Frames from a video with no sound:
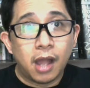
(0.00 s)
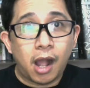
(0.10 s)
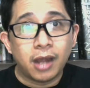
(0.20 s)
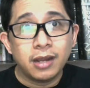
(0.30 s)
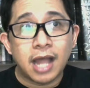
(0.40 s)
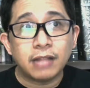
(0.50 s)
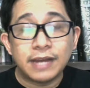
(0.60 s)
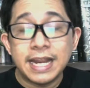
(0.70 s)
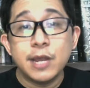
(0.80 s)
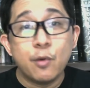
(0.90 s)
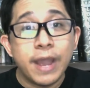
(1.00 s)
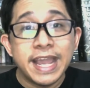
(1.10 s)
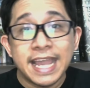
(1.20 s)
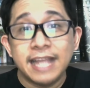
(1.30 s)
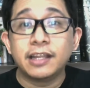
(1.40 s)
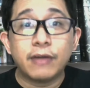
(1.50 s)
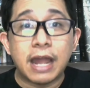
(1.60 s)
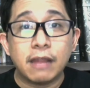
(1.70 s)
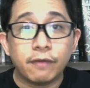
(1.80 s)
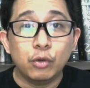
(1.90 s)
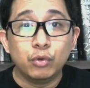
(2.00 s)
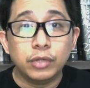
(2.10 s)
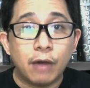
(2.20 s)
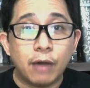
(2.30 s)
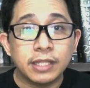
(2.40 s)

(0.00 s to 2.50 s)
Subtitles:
are not really weighing the Granfalloon down.